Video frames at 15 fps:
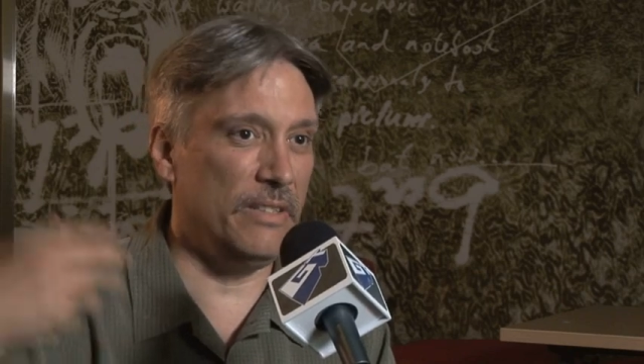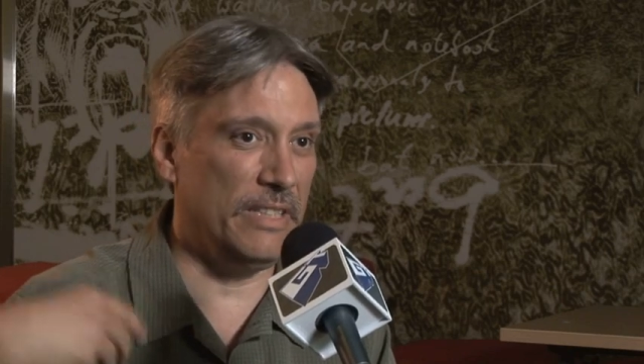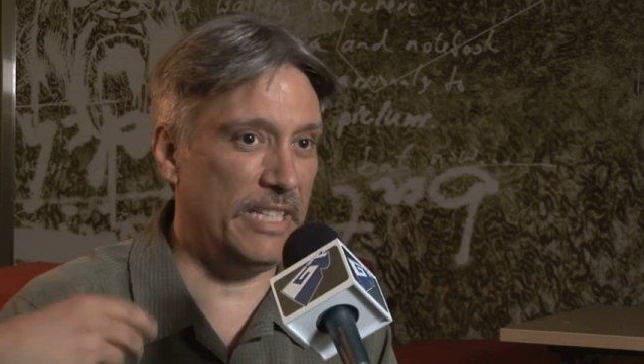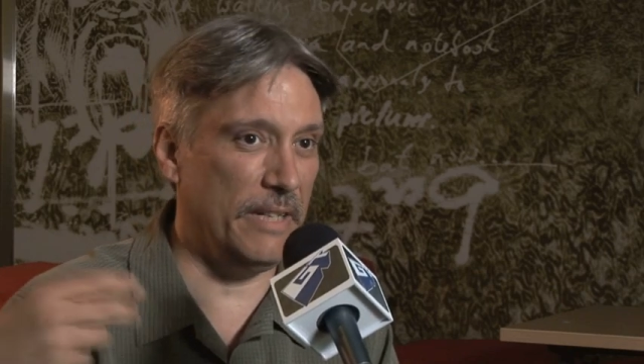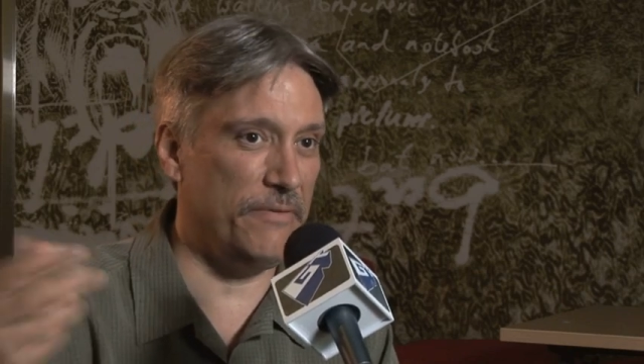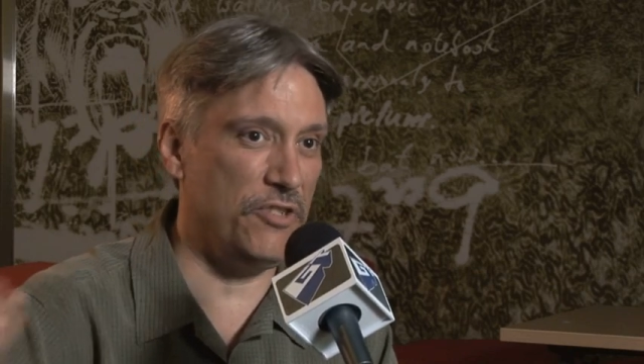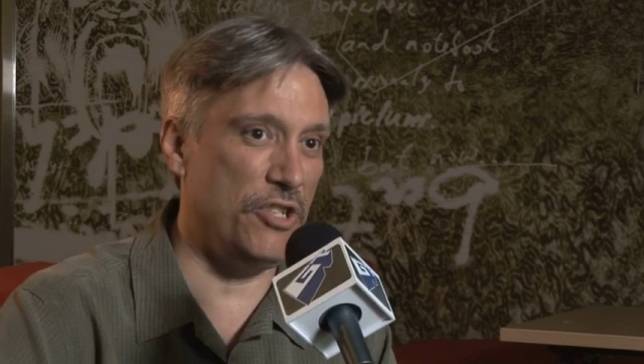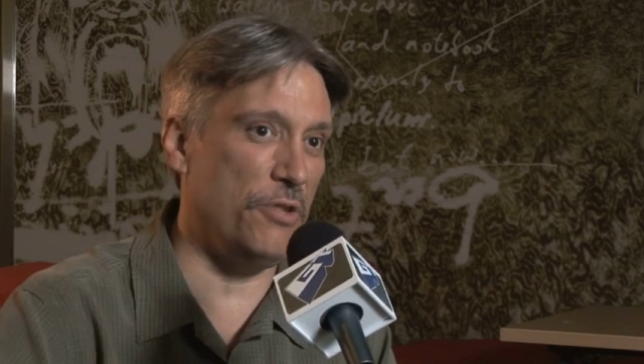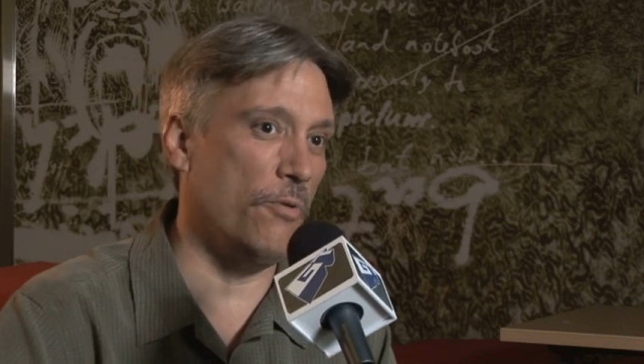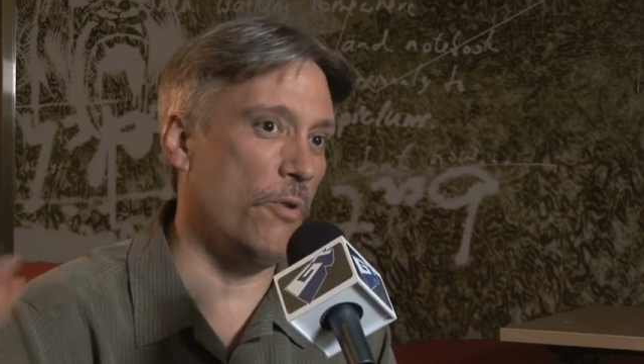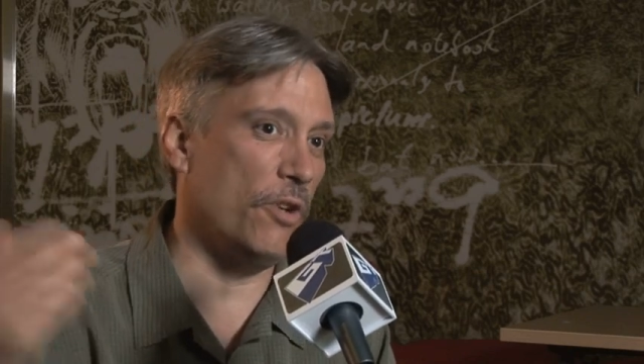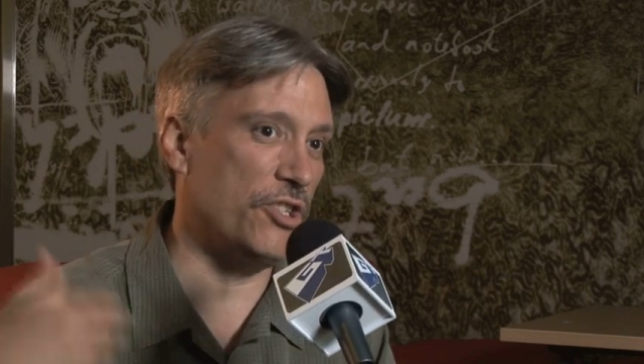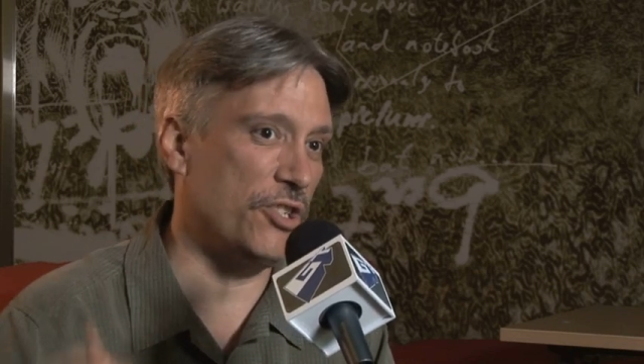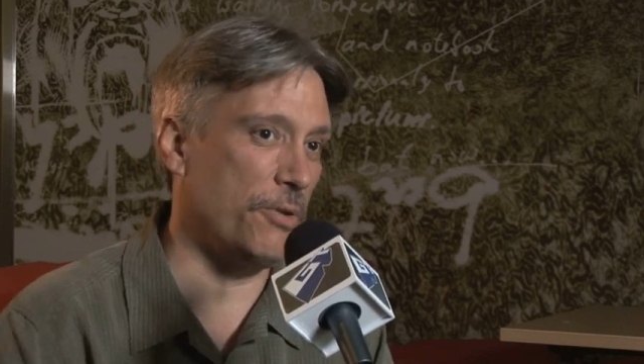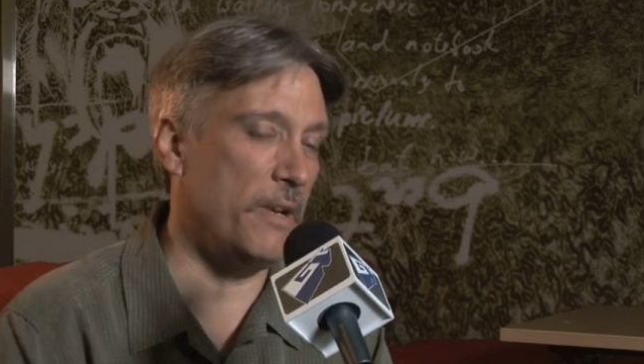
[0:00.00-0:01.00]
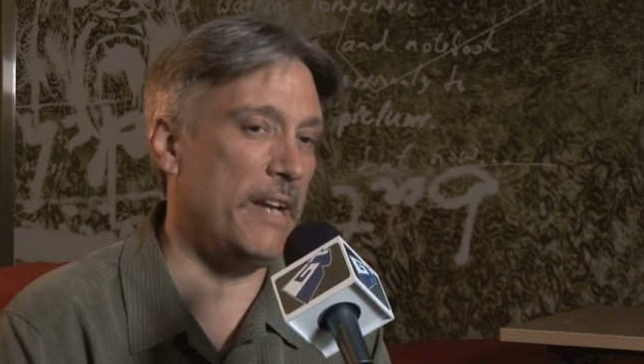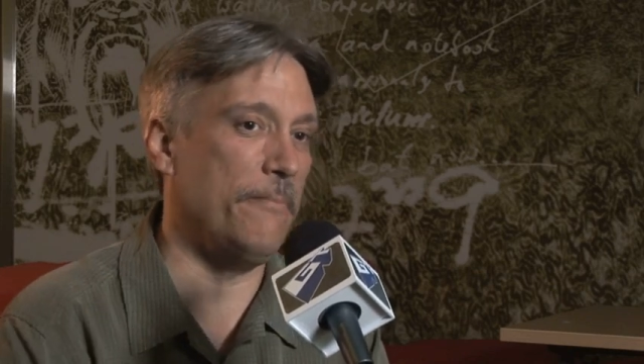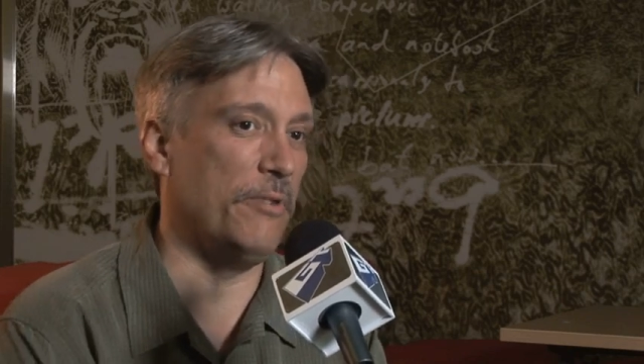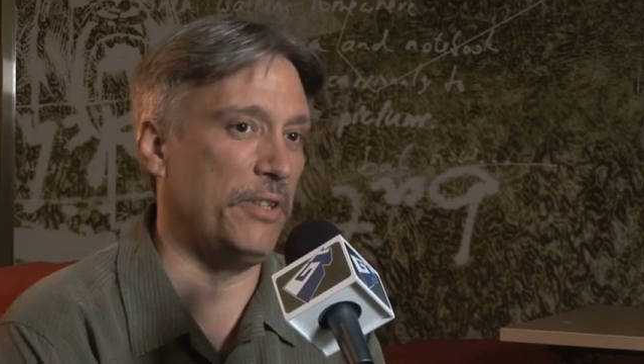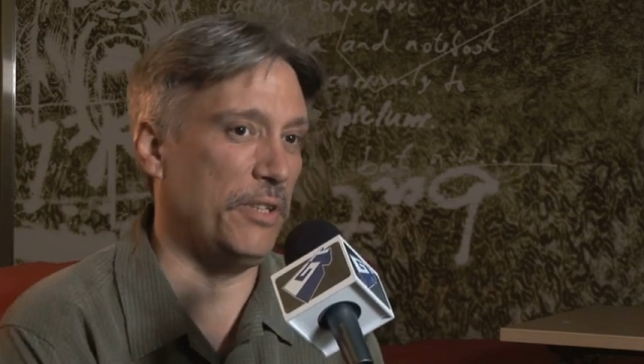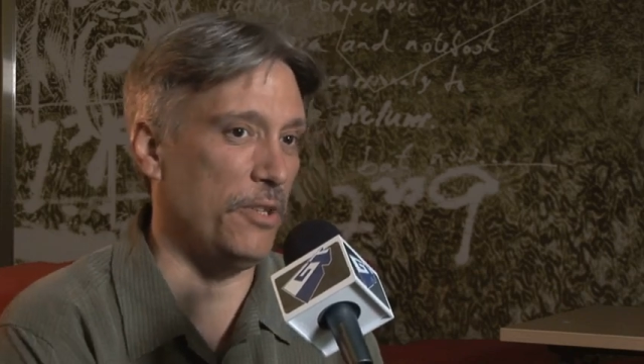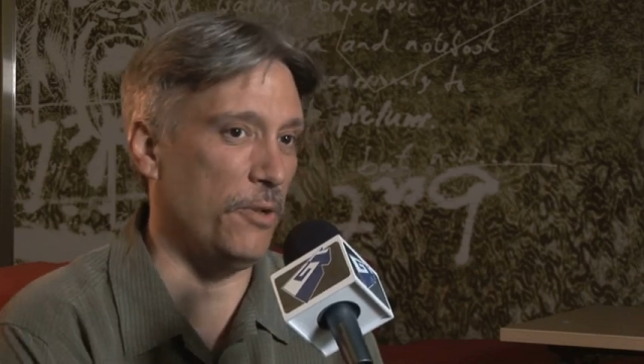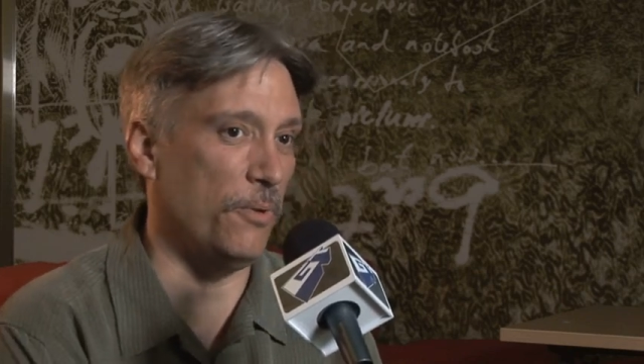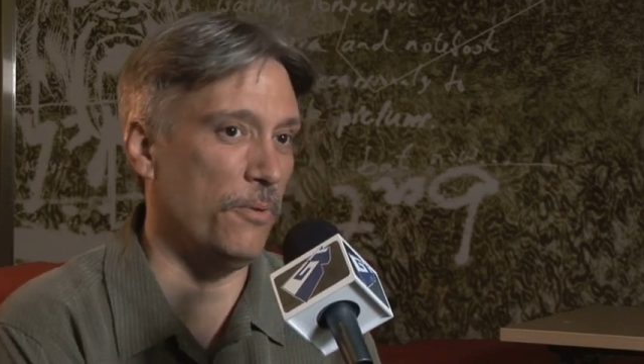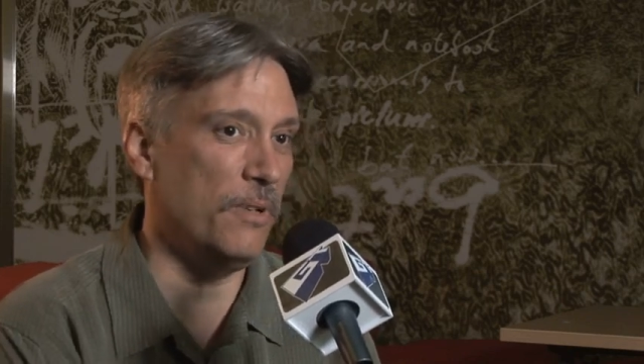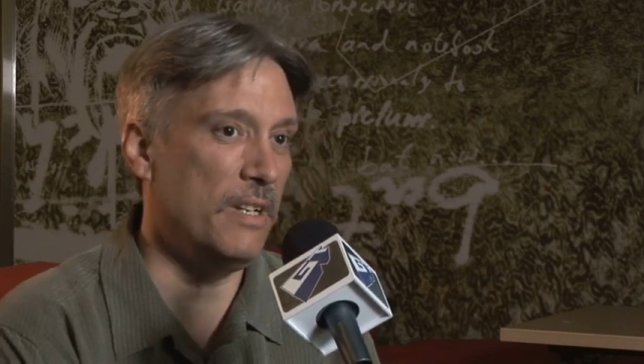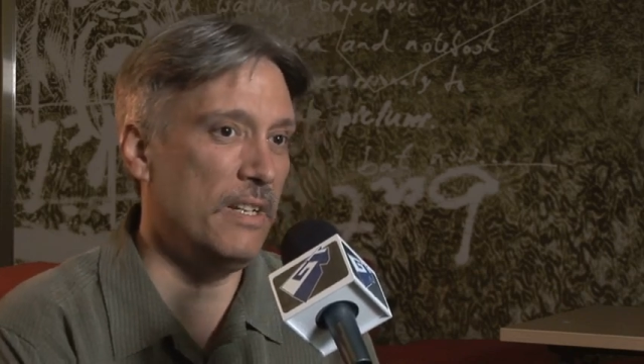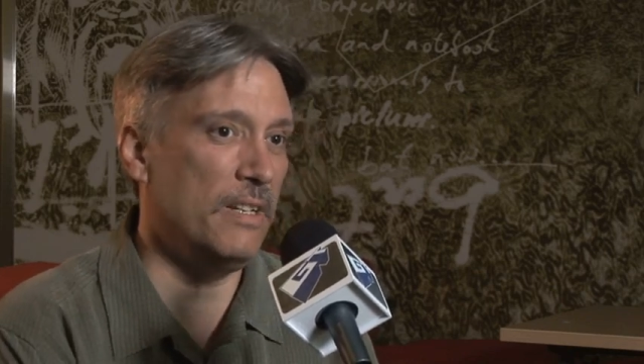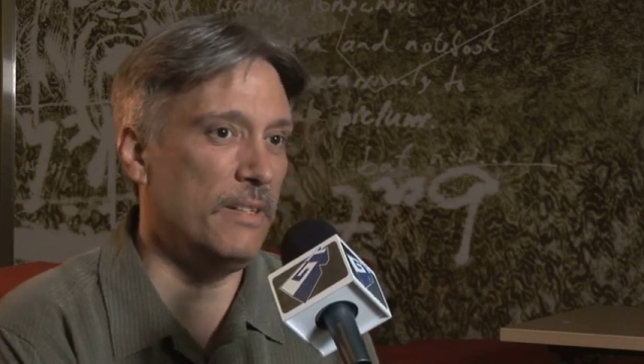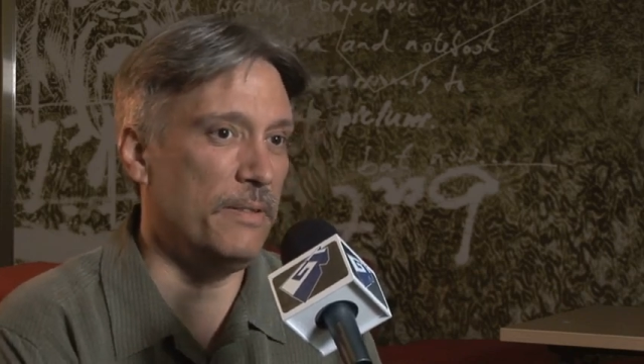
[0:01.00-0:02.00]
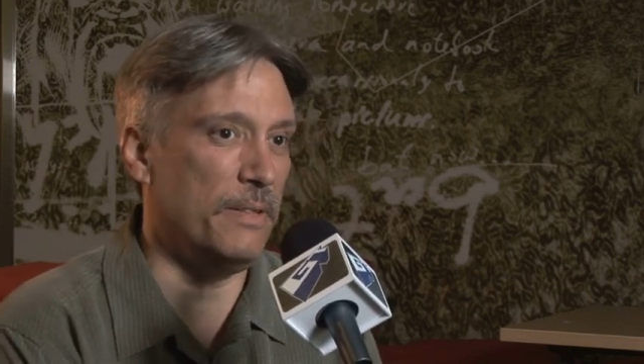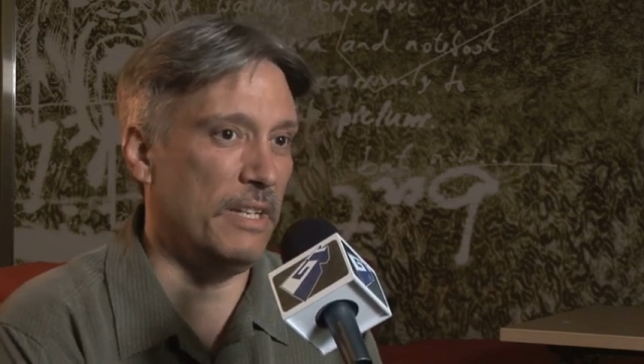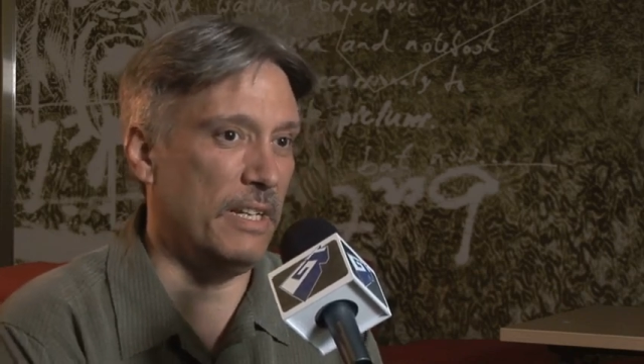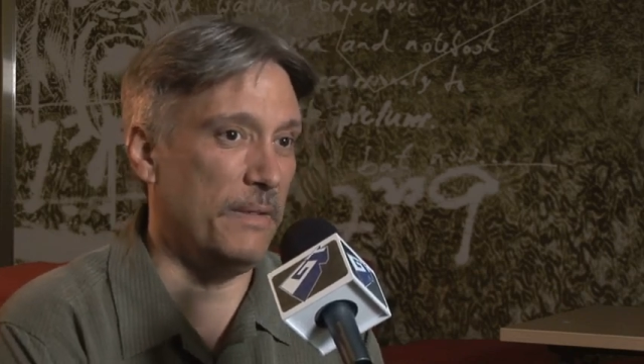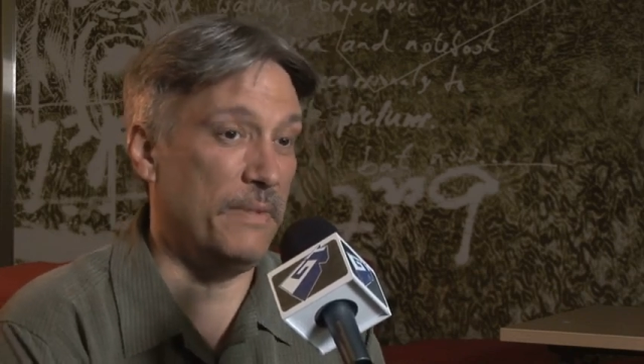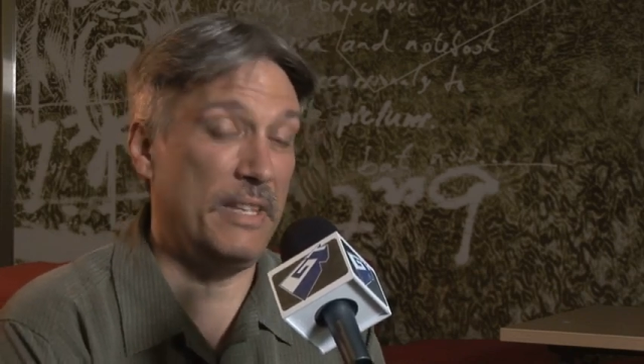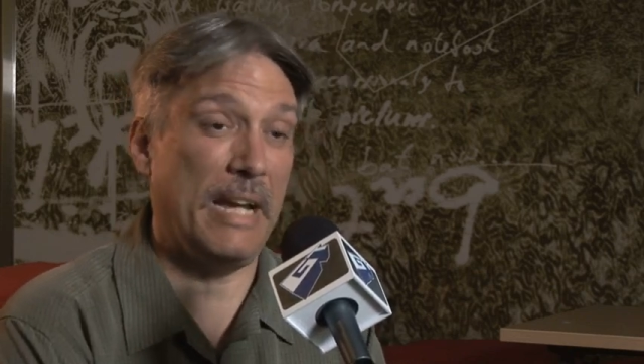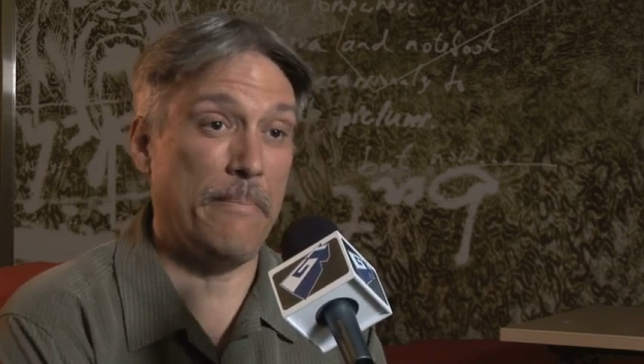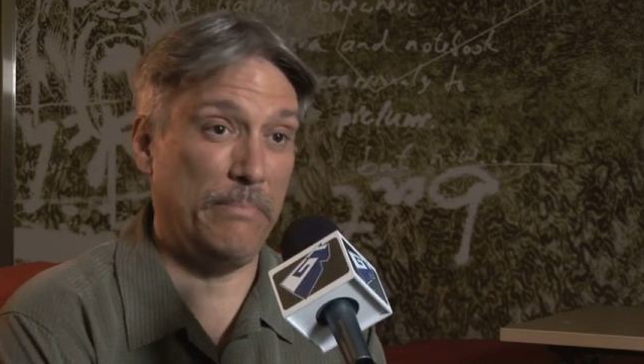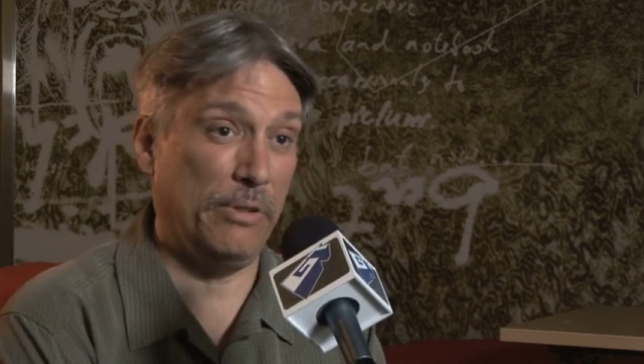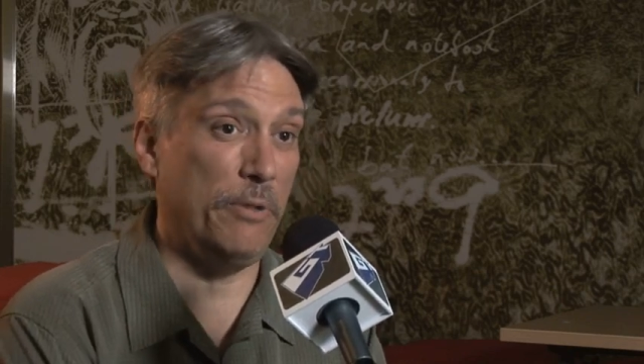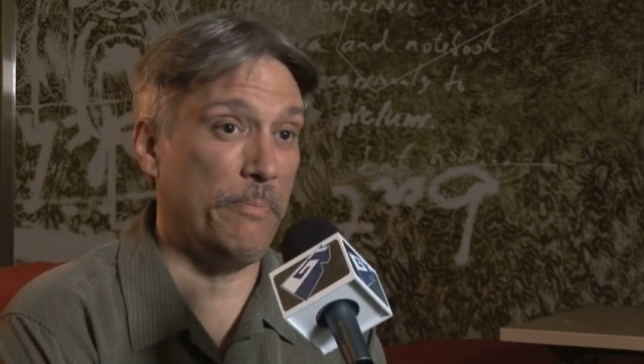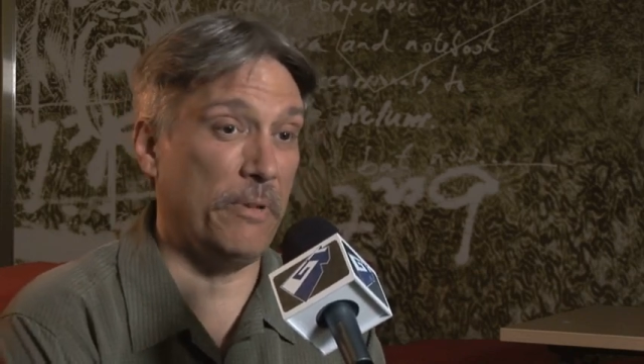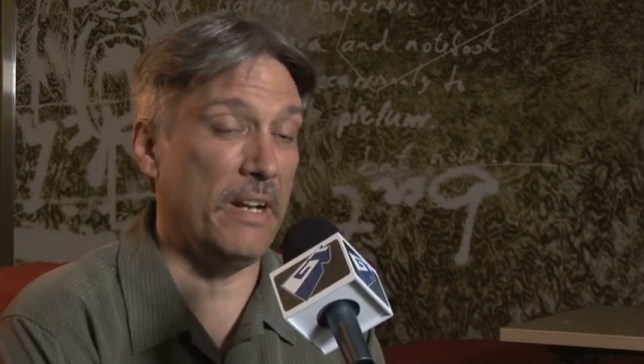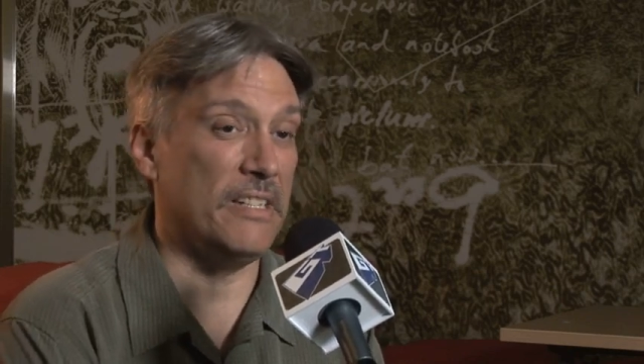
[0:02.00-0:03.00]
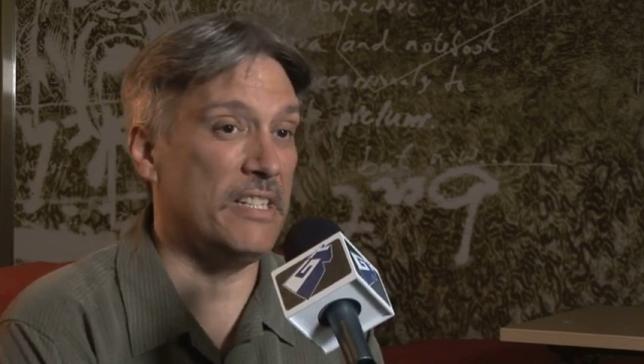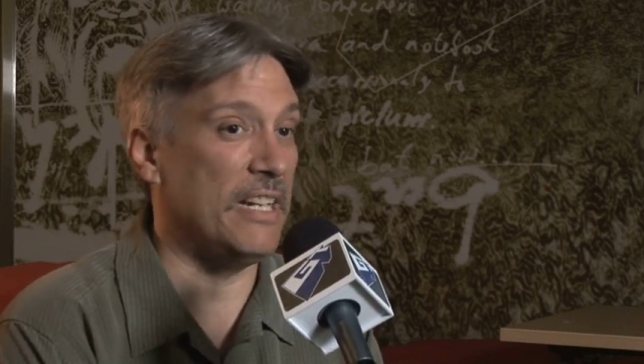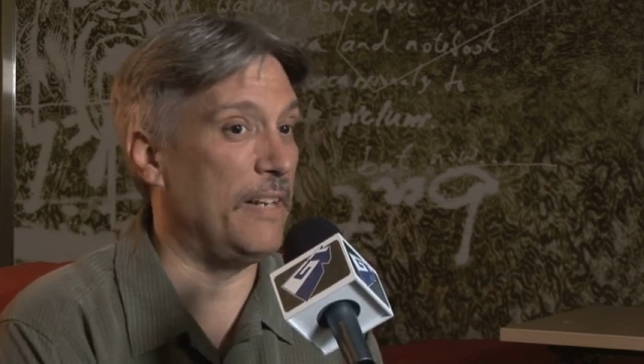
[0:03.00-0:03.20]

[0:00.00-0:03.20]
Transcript: gift you or trade with you that blueprint.